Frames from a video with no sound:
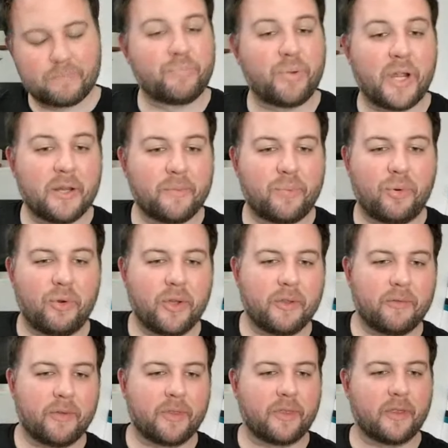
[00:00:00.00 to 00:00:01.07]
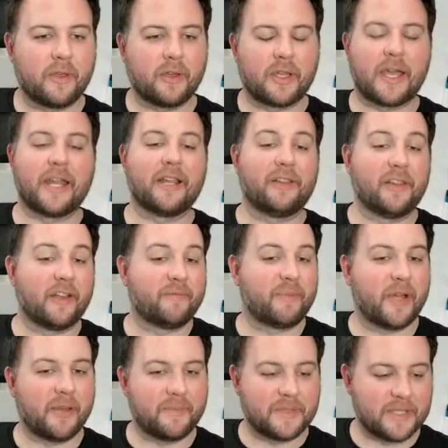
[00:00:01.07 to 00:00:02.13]
Brayden Point with the kind of left
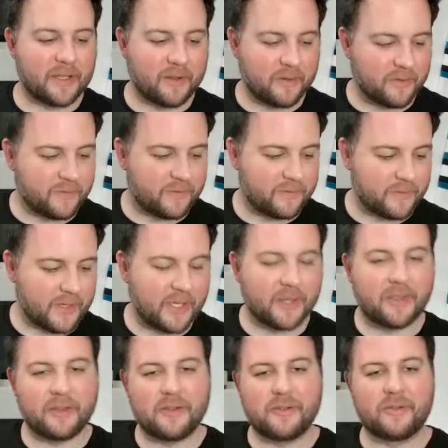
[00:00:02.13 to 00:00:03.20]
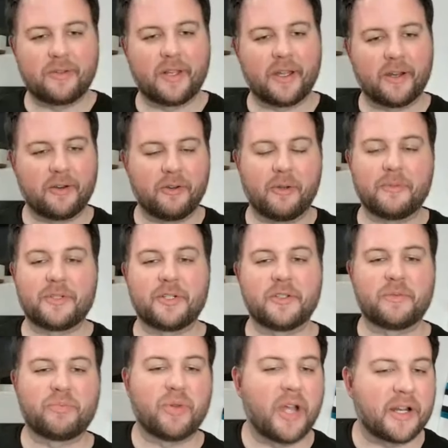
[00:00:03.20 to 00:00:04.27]
by himself. Anthony Duclair, who I'm sure
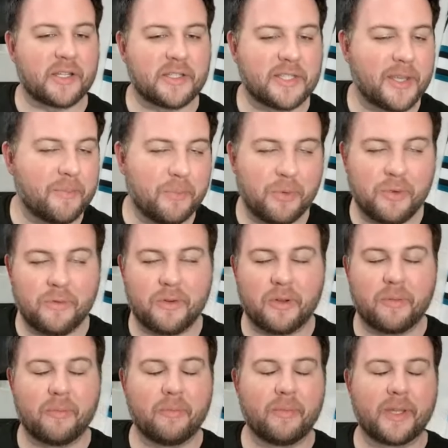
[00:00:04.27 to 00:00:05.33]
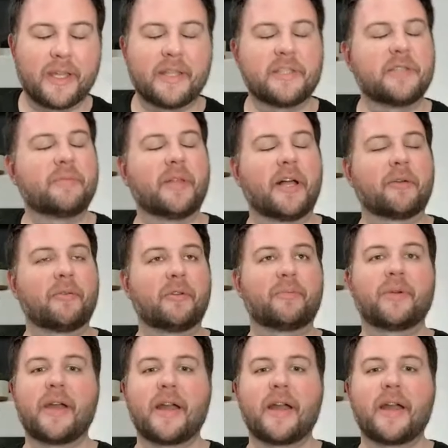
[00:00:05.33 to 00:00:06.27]
has practiced that move on Mackenzie Blackwood in